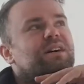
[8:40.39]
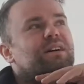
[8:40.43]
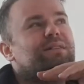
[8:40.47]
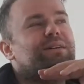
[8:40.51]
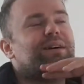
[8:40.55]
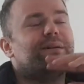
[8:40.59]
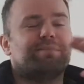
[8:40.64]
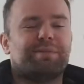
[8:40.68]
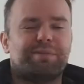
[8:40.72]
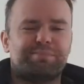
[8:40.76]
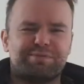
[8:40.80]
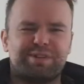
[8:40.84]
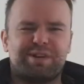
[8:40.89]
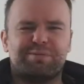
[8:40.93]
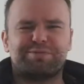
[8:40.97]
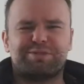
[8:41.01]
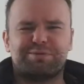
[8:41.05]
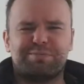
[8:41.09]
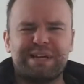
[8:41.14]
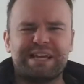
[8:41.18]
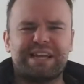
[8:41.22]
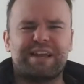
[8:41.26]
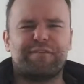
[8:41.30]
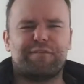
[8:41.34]
I'm
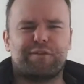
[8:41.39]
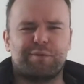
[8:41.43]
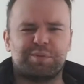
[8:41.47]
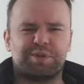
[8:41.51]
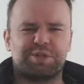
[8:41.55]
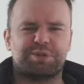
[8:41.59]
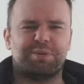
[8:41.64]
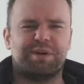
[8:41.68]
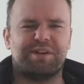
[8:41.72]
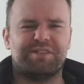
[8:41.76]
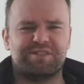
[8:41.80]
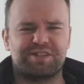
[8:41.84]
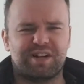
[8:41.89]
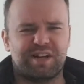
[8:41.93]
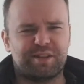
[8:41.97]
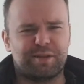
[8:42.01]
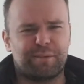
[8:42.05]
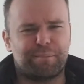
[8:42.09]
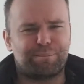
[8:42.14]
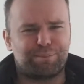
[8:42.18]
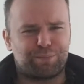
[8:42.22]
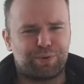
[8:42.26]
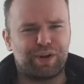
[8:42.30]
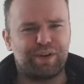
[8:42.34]
speaking from experience, like
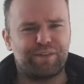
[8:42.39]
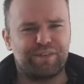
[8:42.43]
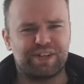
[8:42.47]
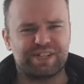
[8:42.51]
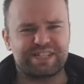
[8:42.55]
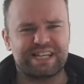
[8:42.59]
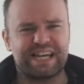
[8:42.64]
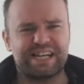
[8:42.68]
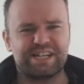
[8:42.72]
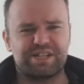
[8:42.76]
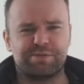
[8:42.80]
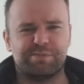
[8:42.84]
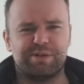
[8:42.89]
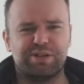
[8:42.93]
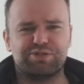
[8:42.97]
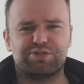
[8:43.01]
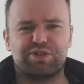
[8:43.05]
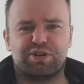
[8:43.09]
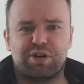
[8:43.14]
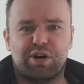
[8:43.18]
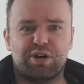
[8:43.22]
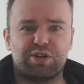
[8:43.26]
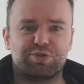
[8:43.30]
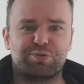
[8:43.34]
the previous HMOs
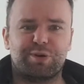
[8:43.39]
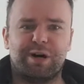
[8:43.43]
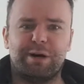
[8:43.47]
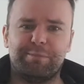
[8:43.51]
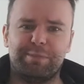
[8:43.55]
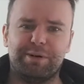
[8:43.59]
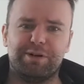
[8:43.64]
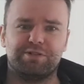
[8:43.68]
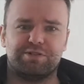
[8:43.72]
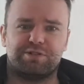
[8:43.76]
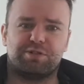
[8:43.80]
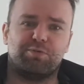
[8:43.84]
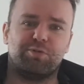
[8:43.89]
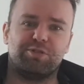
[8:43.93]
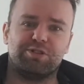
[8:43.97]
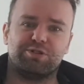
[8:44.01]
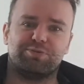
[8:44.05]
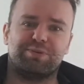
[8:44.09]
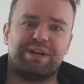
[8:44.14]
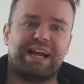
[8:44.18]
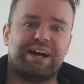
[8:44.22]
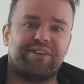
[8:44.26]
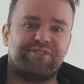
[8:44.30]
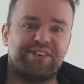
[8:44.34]
are not as well built as the
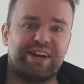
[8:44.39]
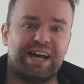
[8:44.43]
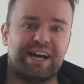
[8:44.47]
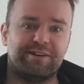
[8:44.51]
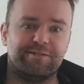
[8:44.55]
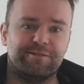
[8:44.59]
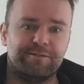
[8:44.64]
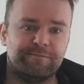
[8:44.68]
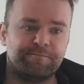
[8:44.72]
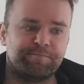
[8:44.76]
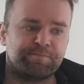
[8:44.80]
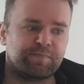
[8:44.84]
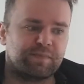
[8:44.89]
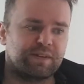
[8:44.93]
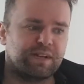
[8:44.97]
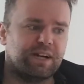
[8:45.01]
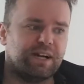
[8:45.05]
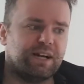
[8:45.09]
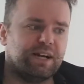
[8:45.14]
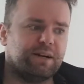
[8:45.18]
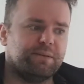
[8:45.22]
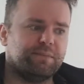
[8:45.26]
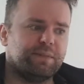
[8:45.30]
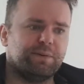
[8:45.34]
ones we have now,
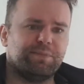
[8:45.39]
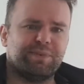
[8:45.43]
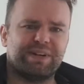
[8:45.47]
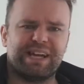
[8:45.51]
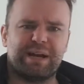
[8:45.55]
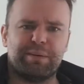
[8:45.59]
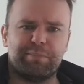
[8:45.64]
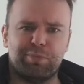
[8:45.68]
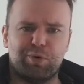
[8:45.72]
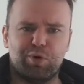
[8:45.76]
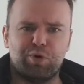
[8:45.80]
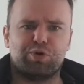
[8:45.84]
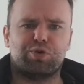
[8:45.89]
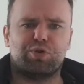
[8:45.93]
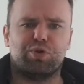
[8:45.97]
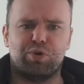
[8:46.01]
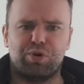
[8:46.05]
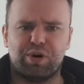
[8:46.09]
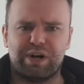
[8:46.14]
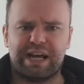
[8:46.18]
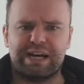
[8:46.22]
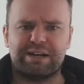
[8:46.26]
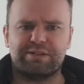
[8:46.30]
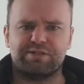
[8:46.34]
and we get more
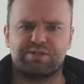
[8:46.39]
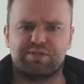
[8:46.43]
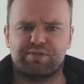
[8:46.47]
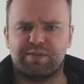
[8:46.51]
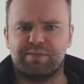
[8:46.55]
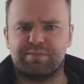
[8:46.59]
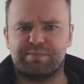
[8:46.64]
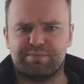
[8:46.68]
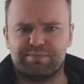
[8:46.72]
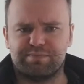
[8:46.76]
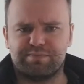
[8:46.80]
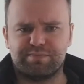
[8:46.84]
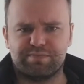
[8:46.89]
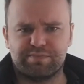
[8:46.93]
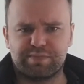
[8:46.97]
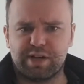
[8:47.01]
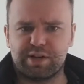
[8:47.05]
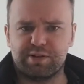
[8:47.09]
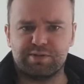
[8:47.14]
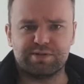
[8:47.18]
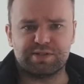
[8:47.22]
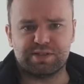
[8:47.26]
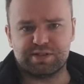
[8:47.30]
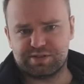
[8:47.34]
call outs from
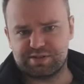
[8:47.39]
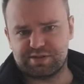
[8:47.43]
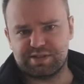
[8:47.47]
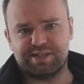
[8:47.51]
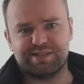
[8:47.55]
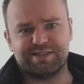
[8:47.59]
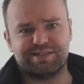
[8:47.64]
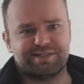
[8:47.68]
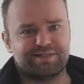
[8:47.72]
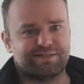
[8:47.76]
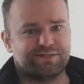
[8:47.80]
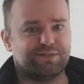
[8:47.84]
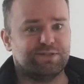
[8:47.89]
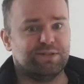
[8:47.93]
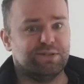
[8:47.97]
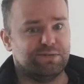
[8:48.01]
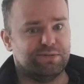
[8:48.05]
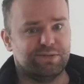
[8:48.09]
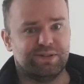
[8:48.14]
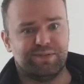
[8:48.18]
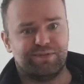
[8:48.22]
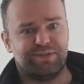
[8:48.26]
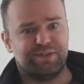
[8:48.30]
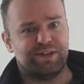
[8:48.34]
those, as you,
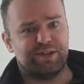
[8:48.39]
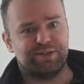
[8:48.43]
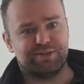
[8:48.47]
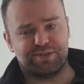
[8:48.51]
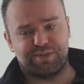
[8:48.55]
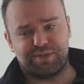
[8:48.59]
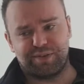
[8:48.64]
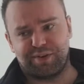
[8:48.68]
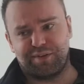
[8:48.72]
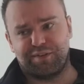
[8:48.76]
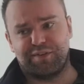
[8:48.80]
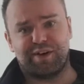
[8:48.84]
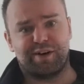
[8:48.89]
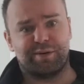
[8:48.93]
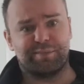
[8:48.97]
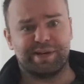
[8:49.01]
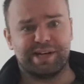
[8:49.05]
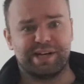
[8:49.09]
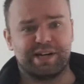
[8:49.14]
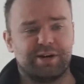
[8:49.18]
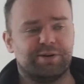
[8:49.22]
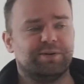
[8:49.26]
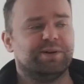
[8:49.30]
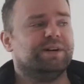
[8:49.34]
if those of you who follow
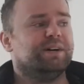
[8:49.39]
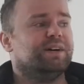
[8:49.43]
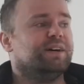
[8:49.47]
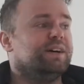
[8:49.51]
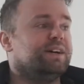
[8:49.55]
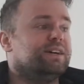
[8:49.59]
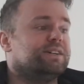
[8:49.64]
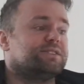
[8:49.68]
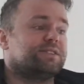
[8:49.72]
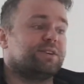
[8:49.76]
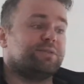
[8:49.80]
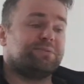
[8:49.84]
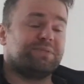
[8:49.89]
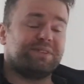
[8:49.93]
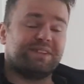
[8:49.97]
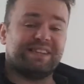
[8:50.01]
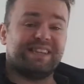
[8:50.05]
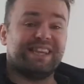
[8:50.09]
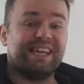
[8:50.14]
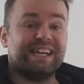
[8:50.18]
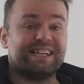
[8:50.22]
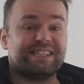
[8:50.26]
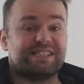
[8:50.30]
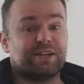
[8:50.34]
me know. So
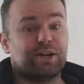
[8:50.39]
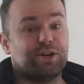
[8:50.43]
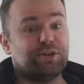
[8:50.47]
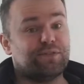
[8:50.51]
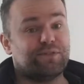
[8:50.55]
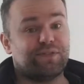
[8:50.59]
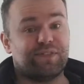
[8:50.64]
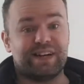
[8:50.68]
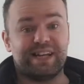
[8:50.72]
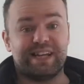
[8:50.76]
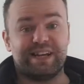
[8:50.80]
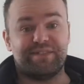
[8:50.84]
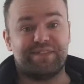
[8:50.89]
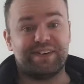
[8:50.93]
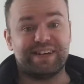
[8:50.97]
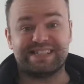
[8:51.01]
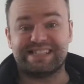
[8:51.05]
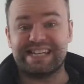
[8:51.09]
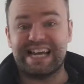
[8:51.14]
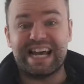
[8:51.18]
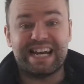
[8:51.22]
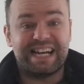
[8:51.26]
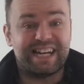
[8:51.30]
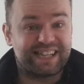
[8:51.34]
this, hopefully, if
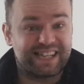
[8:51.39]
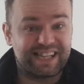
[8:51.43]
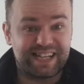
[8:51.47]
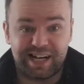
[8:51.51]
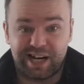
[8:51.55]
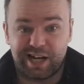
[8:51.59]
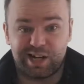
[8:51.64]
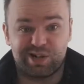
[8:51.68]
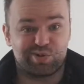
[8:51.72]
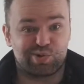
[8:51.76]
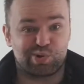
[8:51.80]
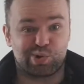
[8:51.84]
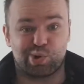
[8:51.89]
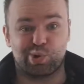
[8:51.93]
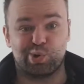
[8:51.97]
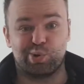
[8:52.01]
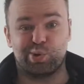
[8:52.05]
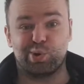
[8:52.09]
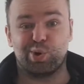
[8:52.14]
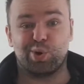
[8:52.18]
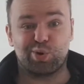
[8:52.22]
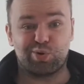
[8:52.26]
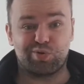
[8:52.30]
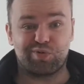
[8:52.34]
it's anything like
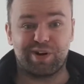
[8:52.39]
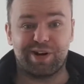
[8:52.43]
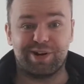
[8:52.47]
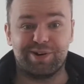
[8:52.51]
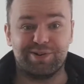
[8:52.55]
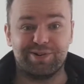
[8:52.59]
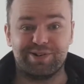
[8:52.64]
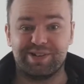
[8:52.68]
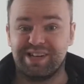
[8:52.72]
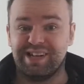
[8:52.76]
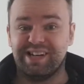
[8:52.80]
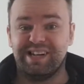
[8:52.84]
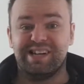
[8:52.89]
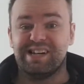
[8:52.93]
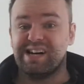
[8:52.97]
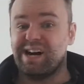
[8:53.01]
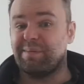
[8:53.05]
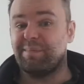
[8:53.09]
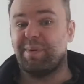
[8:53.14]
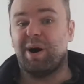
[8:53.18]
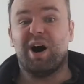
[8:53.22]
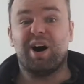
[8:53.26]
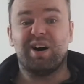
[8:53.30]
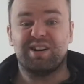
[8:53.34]
York Road,
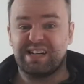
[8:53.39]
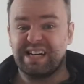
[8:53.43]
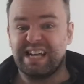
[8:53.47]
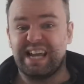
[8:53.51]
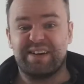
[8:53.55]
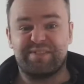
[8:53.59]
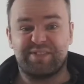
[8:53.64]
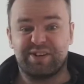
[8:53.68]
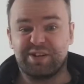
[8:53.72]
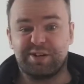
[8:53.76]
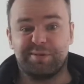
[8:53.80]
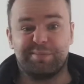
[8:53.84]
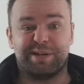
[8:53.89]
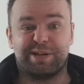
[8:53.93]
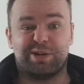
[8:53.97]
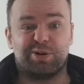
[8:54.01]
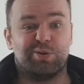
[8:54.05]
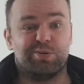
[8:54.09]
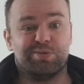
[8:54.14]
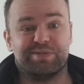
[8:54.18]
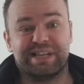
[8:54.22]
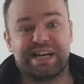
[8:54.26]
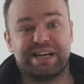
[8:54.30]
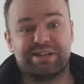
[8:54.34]
I'm hardly ever going to be
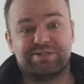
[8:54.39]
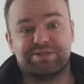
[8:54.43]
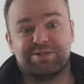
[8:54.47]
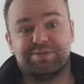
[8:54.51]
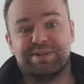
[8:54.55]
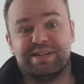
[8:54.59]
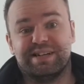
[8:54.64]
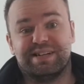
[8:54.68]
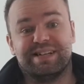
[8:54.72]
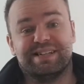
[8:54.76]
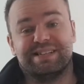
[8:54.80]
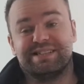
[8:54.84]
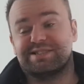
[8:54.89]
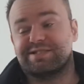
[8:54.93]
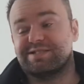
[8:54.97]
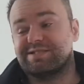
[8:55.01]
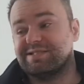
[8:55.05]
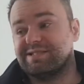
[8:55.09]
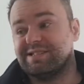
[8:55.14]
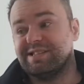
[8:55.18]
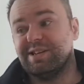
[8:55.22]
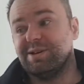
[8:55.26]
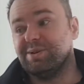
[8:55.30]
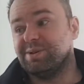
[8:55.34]
called out to it, and it's
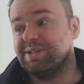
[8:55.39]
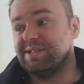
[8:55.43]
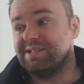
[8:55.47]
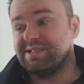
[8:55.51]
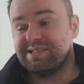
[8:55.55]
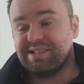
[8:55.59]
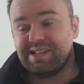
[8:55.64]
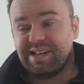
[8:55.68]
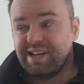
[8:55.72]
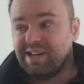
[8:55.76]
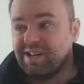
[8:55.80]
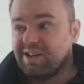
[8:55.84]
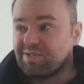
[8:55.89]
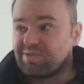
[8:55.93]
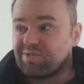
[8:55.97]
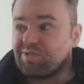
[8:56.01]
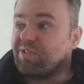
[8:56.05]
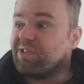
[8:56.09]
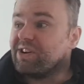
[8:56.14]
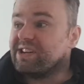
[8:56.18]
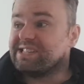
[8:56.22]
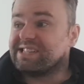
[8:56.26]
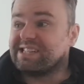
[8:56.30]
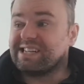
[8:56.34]
the only
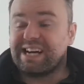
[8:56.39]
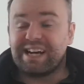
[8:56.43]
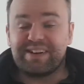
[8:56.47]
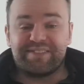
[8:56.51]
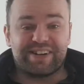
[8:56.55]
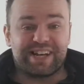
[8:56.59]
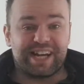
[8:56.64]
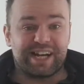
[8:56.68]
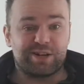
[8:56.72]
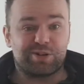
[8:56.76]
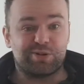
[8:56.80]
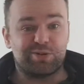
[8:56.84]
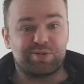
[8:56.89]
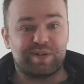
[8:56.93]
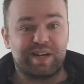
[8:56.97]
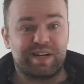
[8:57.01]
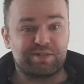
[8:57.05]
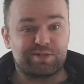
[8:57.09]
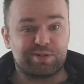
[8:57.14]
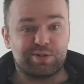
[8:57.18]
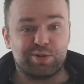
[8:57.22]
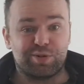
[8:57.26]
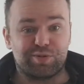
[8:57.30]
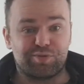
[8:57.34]
reason I ever get called
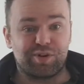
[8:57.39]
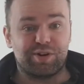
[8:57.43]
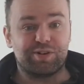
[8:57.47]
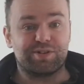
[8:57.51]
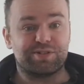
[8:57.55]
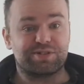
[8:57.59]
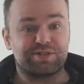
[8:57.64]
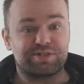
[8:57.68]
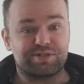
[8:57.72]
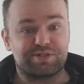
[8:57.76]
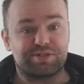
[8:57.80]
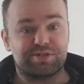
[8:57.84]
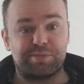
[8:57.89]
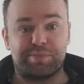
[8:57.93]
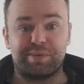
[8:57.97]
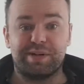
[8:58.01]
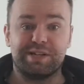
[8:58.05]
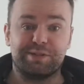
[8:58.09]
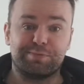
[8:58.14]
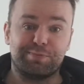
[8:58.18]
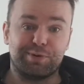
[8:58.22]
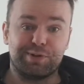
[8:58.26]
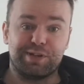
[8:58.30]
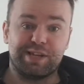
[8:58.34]
out to York Road is because
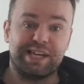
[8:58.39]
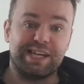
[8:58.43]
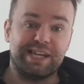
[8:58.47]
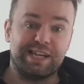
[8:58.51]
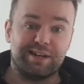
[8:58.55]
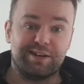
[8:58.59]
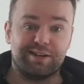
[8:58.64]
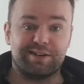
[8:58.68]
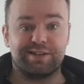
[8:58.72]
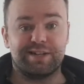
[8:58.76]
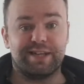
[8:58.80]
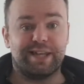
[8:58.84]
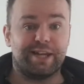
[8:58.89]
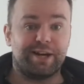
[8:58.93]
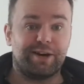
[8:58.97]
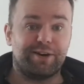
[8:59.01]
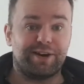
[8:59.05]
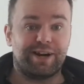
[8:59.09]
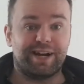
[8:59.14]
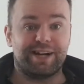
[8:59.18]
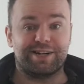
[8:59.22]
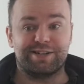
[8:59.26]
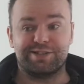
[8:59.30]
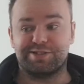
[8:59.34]
somebody's put the heating on and they
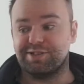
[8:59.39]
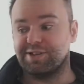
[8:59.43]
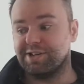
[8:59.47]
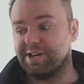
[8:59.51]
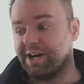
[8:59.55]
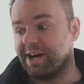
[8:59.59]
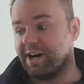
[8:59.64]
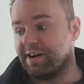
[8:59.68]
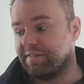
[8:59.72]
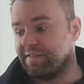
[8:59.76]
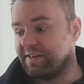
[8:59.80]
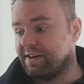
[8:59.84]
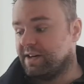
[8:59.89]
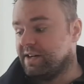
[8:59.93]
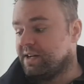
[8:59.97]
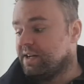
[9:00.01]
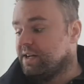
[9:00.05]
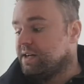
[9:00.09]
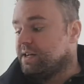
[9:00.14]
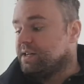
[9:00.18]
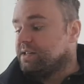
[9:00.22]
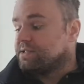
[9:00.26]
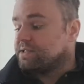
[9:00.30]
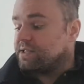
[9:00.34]
don't know how to turn it off.
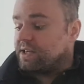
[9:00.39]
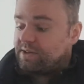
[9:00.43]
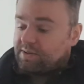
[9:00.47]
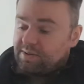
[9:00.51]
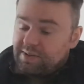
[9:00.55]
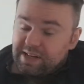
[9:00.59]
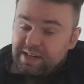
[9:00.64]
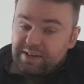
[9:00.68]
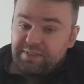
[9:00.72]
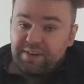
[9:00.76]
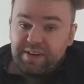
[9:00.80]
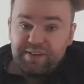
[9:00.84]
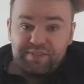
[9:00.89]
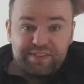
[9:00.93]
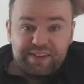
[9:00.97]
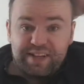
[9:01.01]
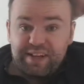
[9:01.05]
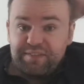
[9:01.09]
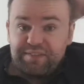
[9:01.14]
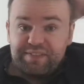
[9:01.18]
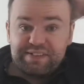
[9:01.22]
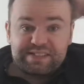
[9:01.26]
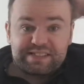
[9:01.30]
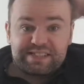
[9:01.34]
So if
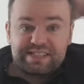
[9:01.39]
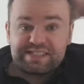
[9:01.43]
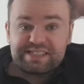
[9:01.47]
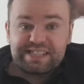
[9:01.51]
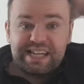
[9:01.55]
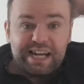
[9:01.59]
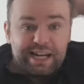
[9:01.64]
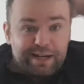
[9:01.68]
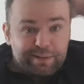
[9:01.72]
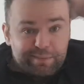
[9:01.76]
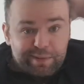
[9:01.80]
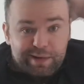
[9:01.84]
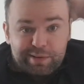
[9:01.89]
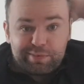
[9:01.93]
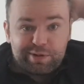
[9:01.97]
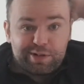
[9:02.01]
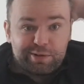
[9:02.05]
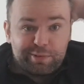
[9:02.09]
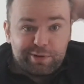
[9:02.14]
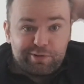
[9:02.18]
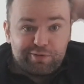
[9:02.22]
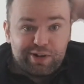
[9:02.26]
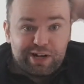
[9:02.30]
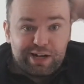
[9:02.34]
it's the same, I'm
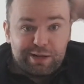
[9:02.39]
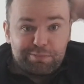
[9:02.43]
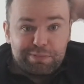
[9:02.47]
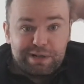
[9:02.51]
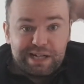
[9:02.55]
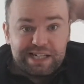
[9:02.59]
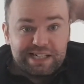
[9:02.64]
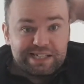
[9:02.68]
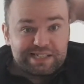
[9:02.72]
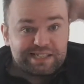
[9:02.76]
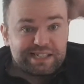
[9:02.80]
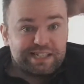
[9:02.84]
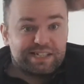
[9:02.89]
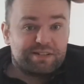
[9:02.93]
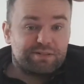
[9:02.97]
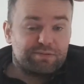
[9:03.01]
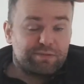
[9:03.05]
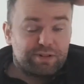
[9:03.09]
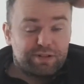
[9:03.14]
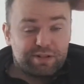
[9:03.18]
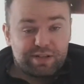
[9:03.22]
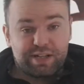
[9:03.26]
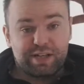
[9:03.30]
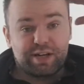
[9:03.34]
going to be really pleased,
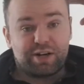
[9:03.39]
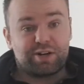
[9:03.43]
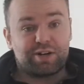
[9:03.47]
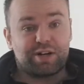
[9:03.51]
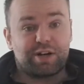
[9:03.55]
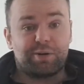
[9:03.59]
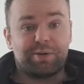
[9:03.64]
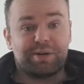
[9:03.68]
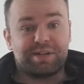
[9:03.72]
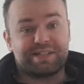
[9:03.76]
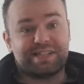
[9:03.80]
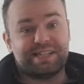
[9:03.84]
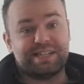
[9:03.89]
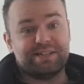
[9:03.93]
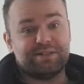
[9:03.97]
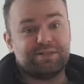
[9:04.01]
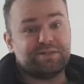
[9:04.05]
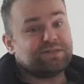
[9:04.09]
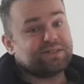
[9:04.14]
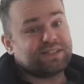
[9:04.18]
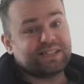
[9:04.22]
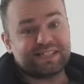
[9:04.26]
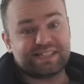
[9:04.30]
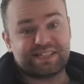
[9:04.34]
and the ongoing
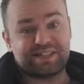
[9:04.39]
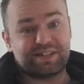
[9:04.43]
deal is